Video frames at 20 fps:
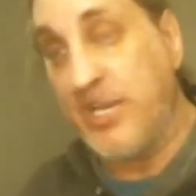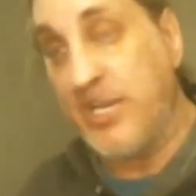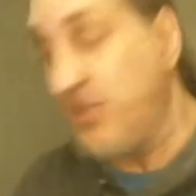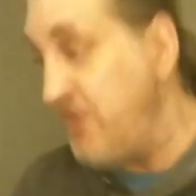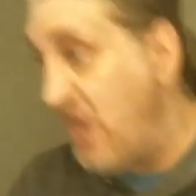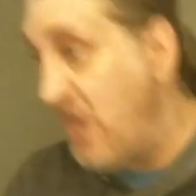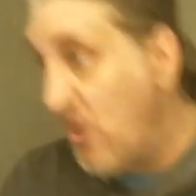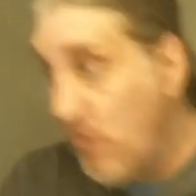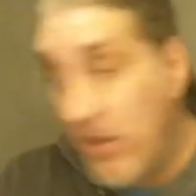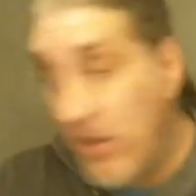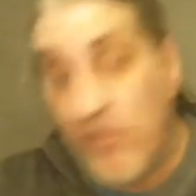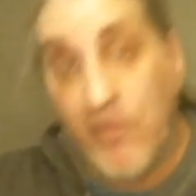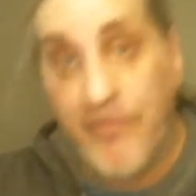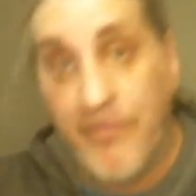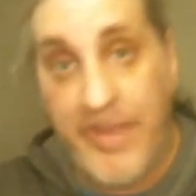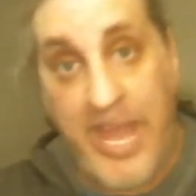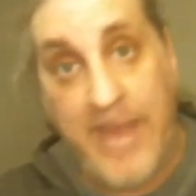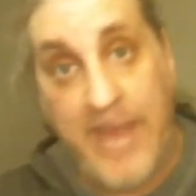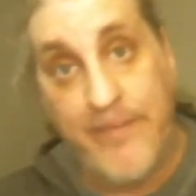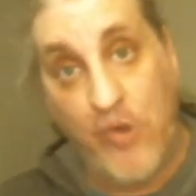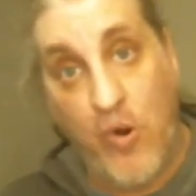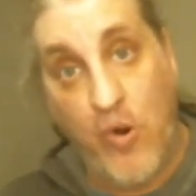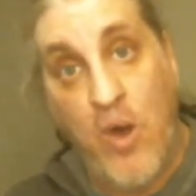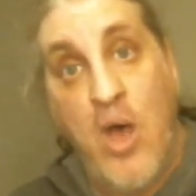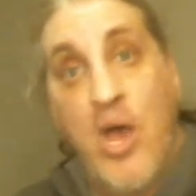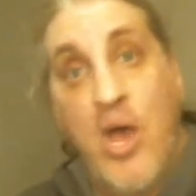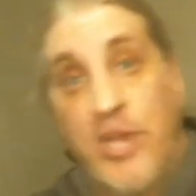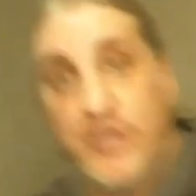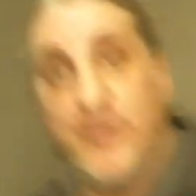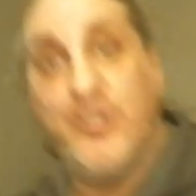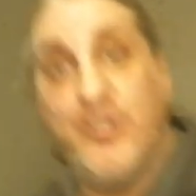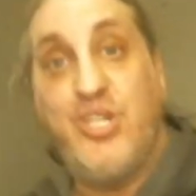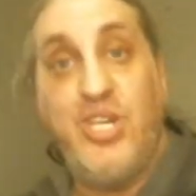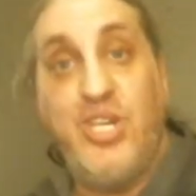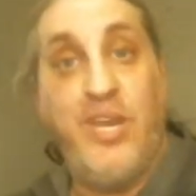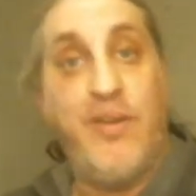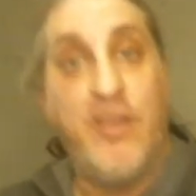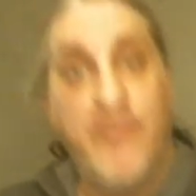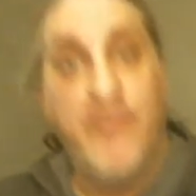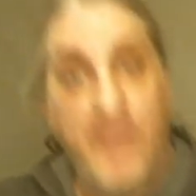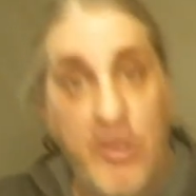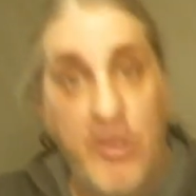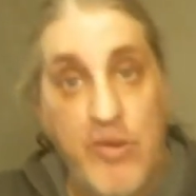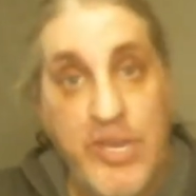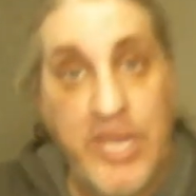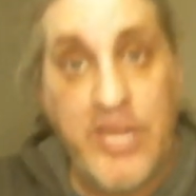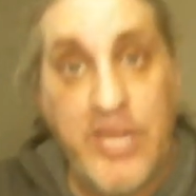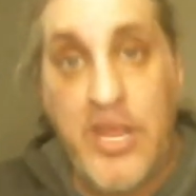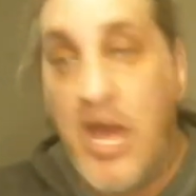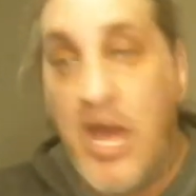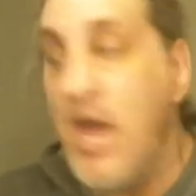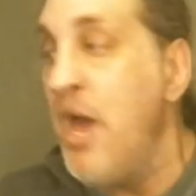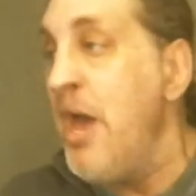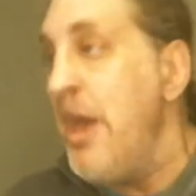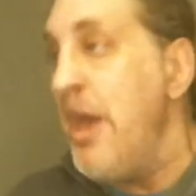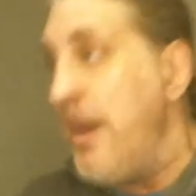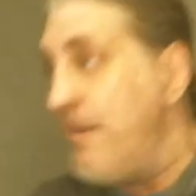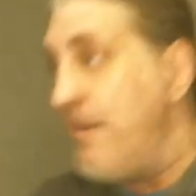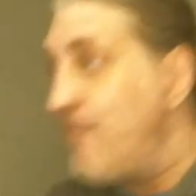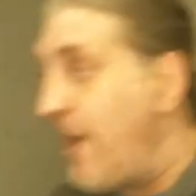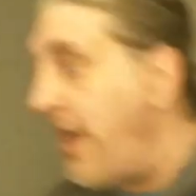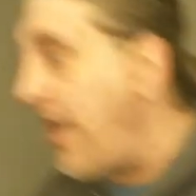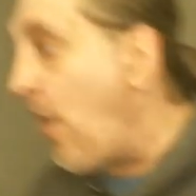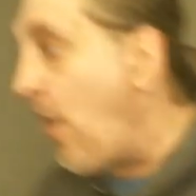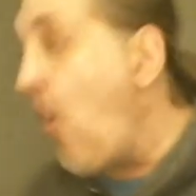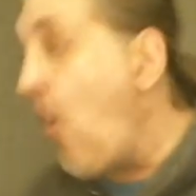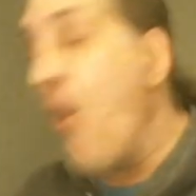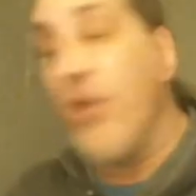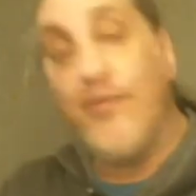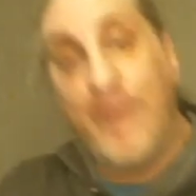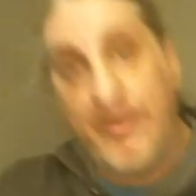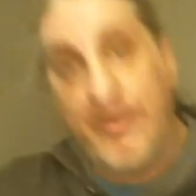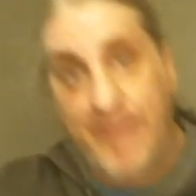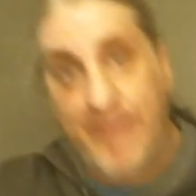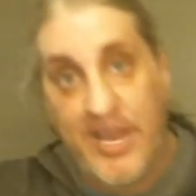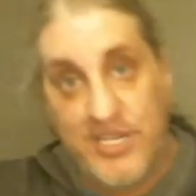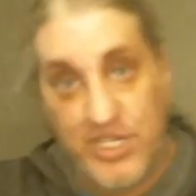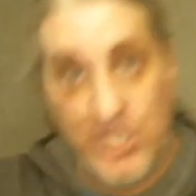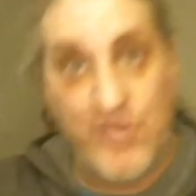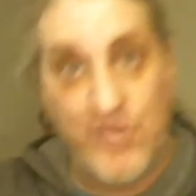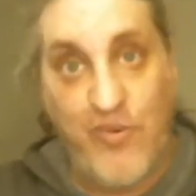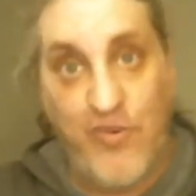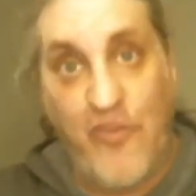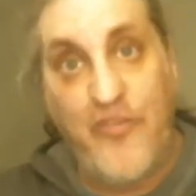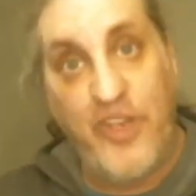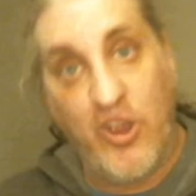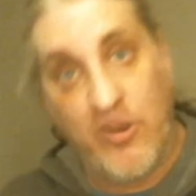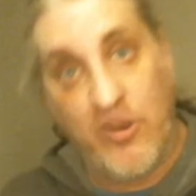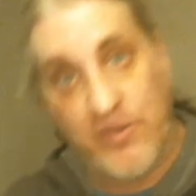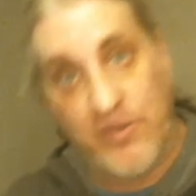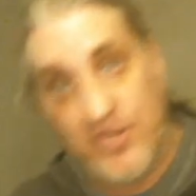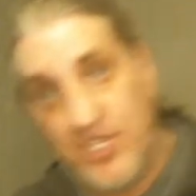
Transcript: No one will be able to receive communion. All of my peasants will fear for the